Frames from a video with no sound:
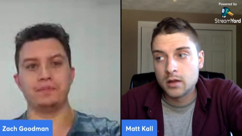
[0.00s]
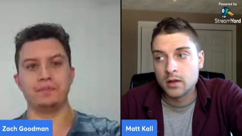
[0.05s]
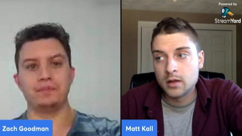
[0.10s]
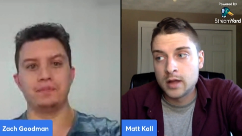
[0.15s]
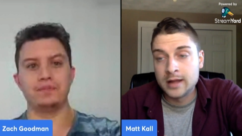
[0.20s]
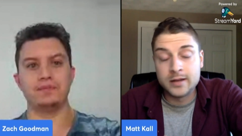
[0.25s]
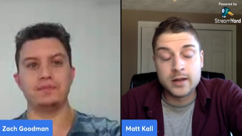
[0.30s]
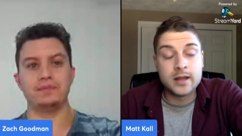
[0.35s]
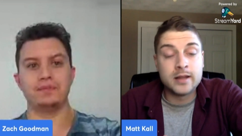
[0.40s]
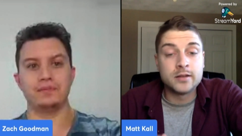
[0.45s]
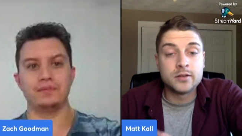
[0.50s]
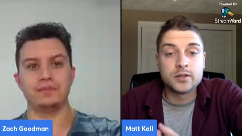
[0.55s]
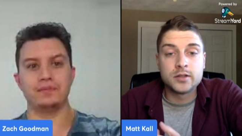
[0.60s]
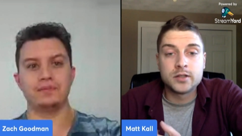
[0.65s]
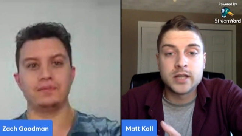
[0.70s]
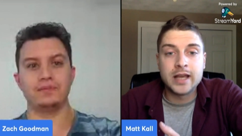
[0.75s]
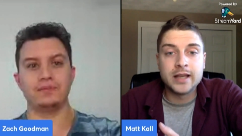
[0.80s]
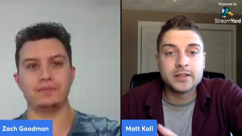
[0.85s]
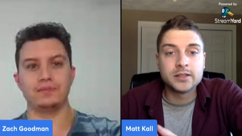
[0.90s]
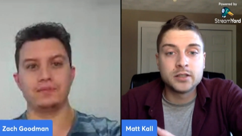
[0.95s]
Speaker 1: it
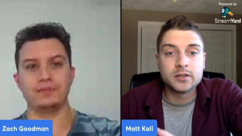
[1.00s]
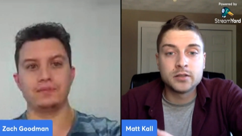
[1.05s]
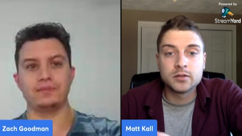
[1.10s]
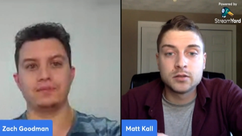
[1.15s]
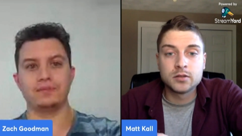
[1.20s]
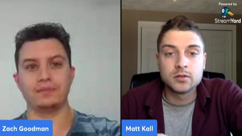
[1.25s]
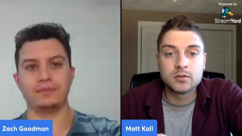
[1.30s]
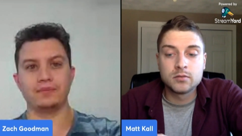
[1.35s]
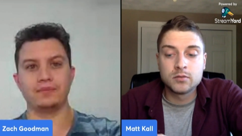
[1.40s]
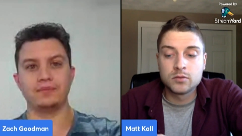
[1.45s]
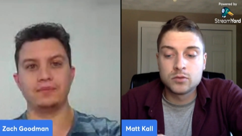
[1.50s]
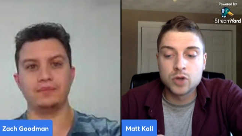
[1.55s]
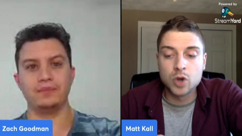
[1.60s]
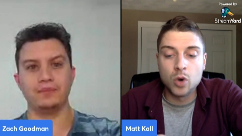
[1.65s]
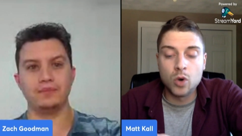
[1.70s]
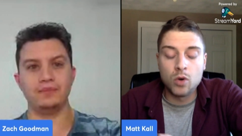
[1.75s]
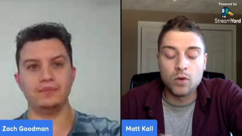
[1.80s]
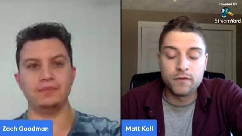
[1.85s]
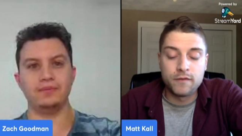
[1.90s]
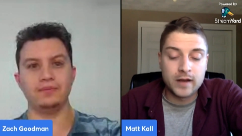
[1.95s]
takes a
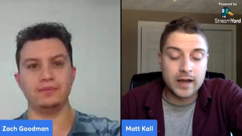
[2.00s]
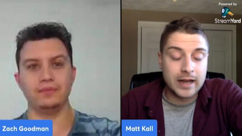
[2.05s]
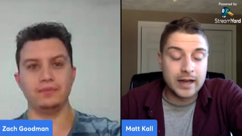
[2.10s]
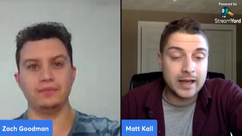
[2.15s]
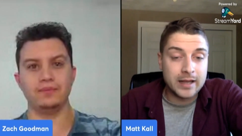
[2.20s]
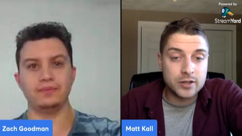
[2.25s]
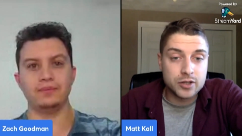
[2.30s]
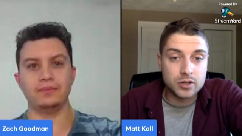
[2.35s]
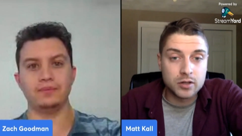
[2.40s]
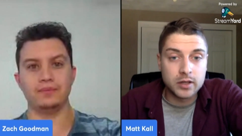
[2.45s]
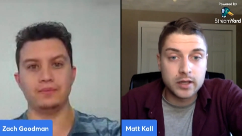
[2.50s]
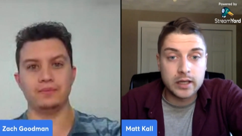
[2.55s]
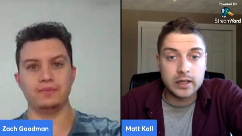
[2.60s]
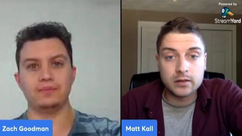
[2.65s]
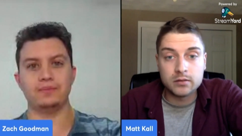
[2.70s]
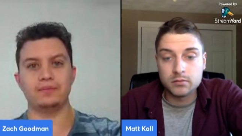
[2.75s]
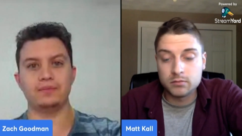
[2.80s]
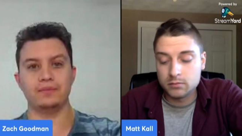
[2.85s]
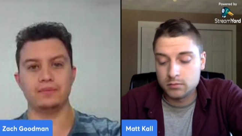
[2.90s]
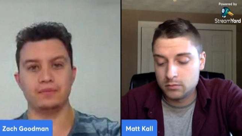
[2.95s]
toll
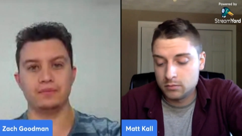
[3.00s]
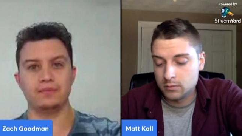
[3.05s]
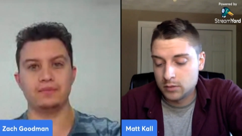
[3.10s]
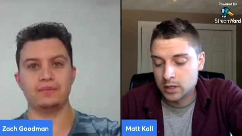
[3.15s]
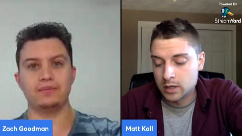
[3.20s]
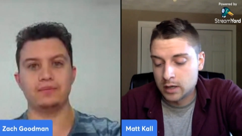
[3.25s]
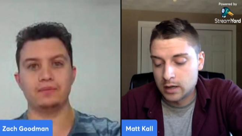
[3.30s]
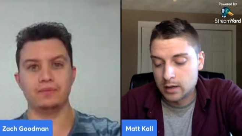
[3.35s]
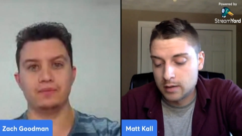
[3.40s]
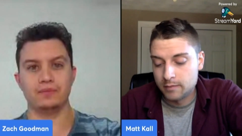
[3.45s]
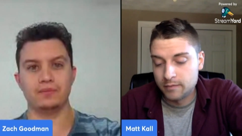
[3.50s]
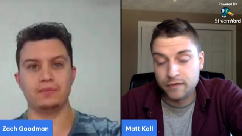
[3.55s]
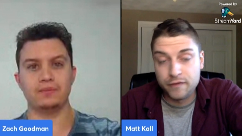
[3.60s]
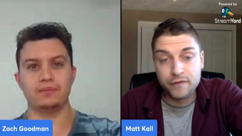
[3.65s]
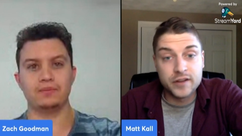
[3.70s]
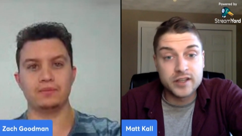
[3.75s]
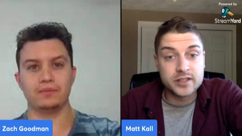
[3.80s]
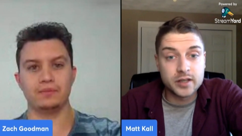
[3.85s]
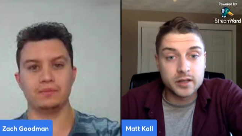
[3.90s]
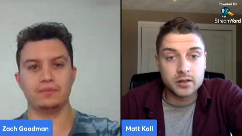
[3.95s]
financially,
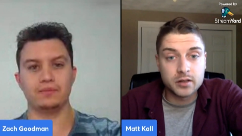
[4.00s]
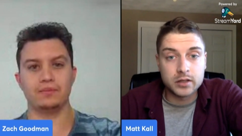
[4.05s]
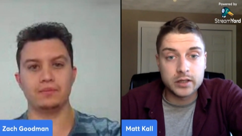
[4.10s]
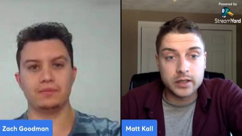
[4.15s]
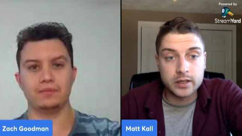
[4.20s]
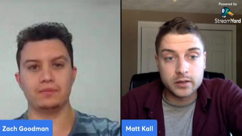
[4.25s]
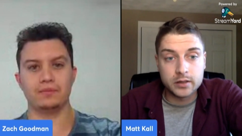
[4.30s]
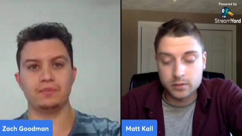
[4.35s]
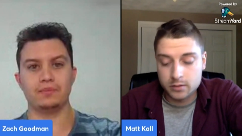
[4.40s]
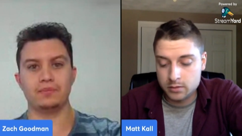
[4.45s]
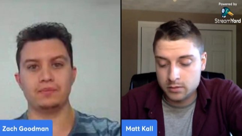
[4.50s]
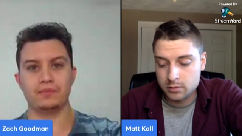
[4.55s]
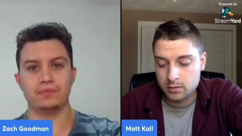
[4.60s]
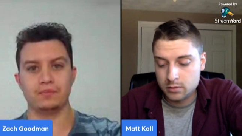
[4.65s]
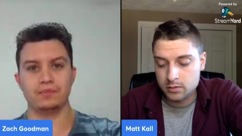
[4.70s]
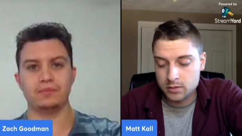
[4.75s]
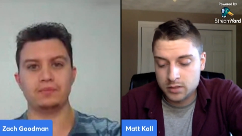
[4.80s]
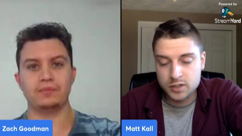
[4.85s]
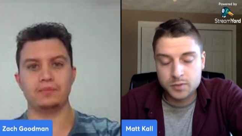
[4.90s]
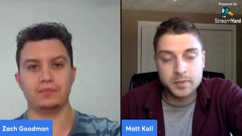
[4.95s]
physically,
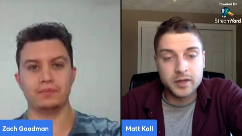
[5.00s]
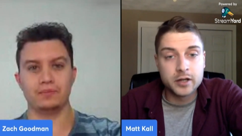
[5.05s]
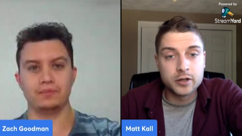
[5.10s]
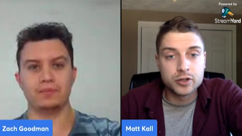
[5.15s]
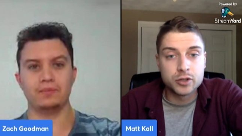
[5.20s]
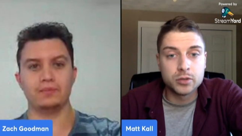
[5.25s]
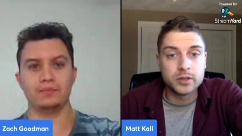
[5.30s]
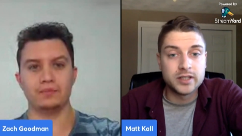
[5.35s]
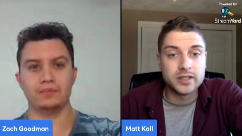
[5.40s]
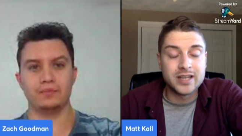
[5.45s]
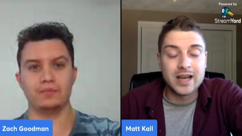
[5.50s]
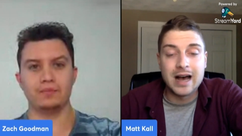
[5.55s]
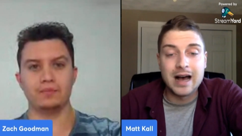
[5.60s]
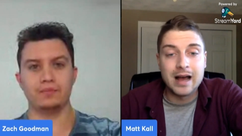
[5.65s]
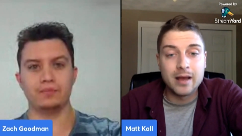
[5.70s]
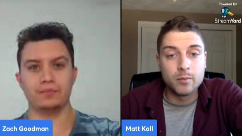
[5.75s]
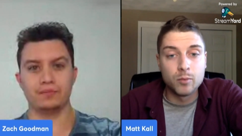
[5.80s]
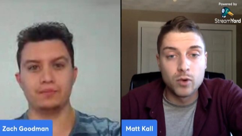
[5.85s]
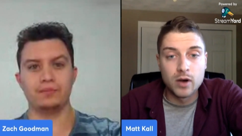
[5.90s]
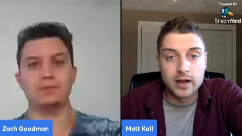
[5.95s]
spiritually,
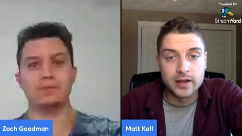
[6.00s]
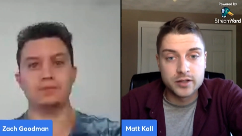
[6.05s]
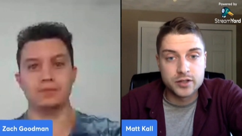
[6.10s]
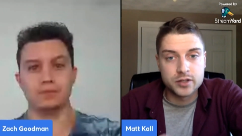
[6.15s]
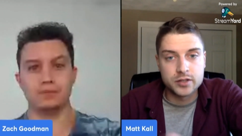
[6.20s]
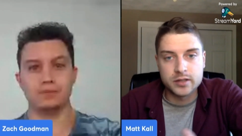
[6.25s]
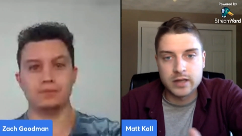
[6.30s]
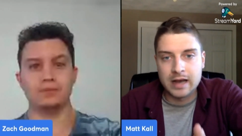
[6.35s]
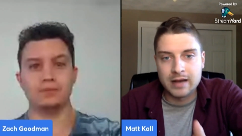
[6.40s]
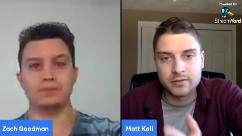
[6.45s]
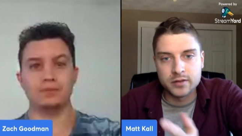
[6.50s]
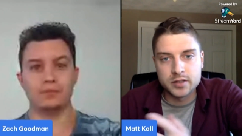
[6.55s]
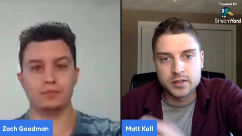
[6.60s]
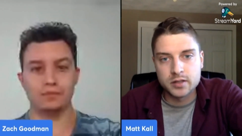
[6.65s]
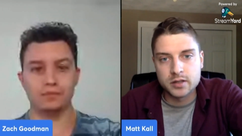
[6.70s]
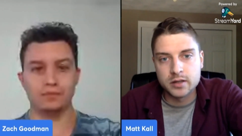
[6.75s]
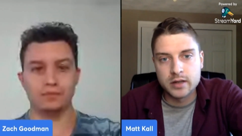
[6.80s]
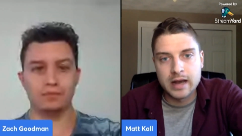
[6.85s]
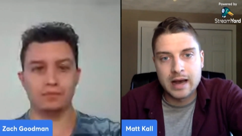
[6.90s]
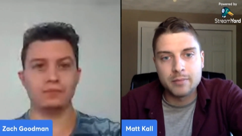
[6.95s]
time wise, just
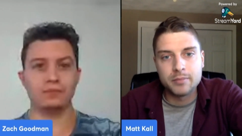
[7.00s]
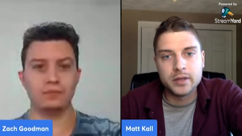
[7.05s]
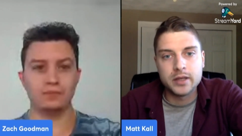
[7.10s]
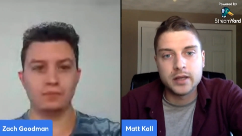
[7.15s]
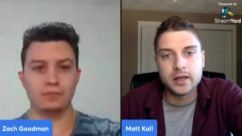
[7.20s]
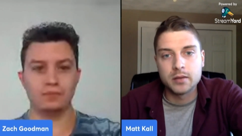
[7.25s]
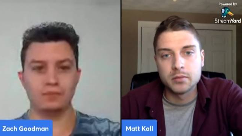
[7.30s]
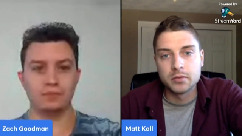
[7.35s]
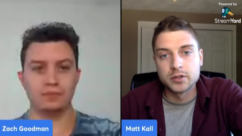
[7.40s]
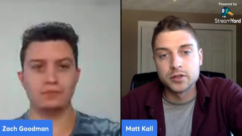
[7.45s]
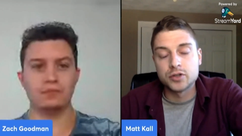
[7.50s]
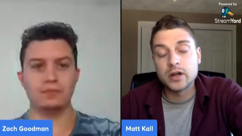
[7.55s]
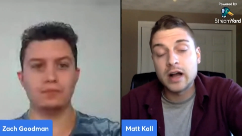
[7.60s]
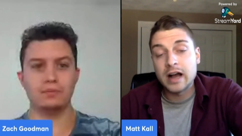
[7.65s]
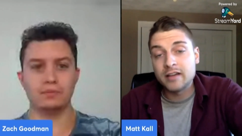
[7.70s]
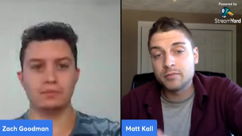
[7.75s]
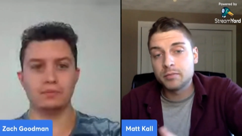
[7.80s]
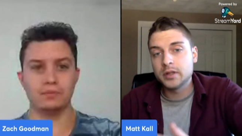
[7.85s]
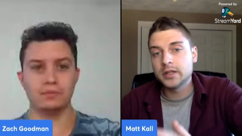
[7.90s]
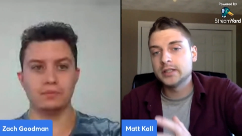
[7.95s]
obviously not being able to
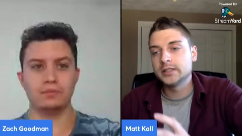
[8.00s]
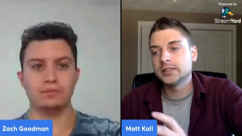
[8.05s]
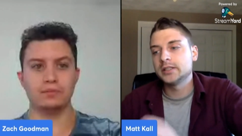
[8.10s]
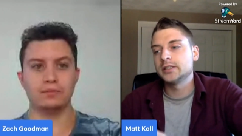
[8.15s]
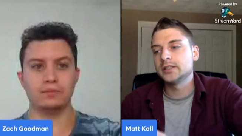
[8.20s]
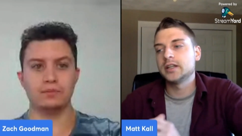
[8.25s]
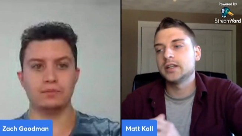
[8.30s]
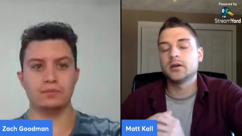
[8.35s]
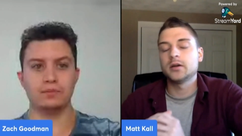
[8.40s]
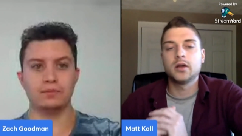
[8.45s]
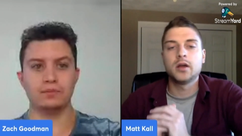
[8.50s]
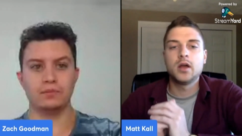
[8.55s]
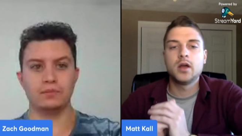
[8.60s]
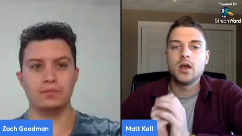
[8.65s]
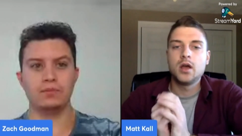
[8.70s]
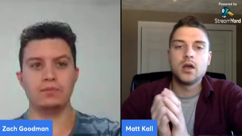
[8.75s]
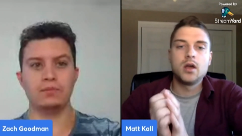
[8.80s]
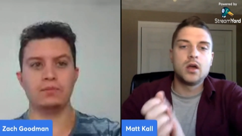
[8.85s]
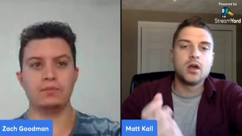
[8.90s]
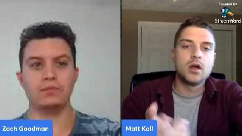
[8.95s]
drive places there.
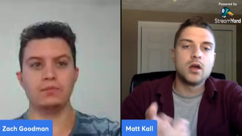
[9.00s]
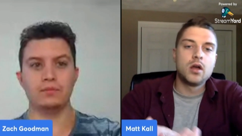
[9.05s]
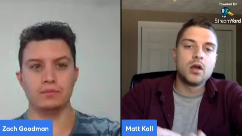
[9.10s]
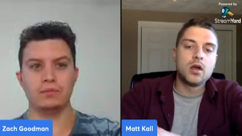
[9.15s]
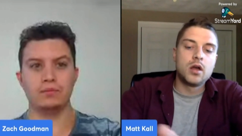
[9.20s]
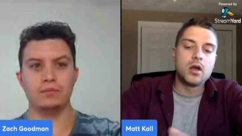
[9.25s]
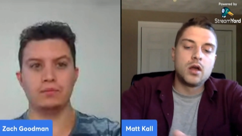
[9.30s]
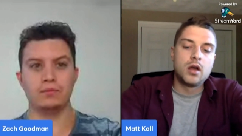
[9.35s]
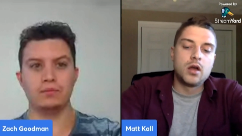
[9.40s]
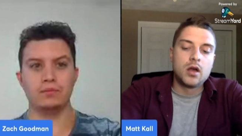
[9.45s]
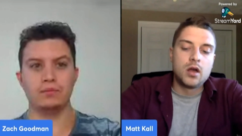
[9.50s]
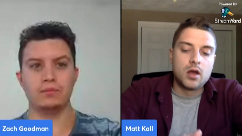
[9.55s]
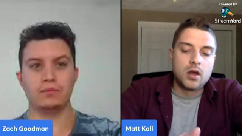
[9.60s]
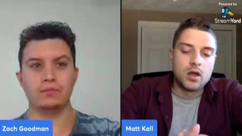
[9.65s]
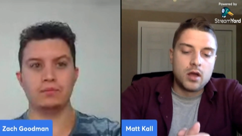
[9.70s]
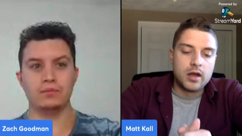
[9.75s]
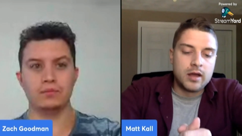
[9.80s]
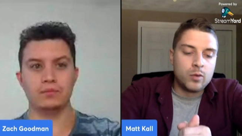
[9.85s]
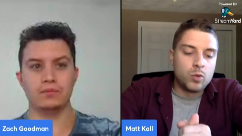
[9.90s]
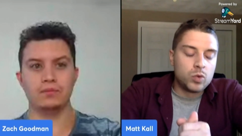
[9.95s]

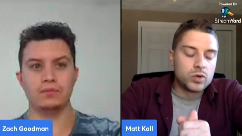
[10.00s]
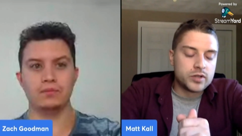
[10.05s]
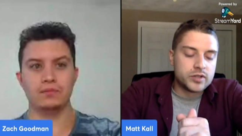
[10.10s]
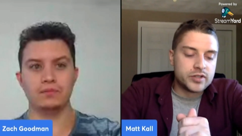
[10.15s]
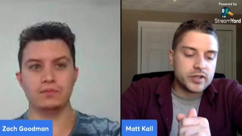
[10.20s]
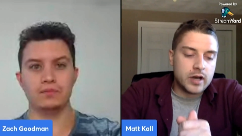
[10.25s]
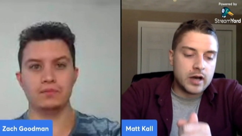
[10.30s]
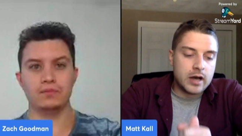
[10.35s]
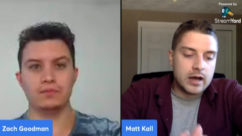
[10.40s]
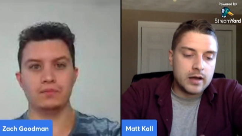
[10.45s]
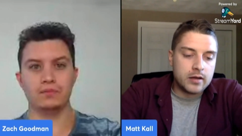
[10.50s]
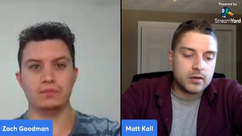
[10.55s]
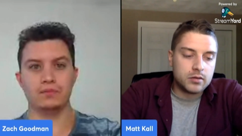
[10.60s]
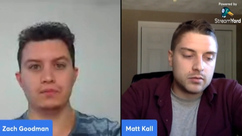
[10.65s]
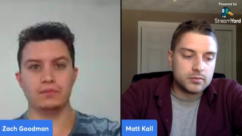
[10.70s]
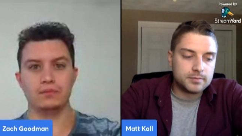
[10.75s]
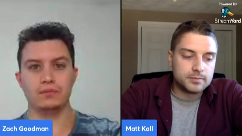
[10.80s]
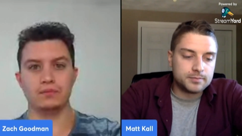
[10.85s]
It was not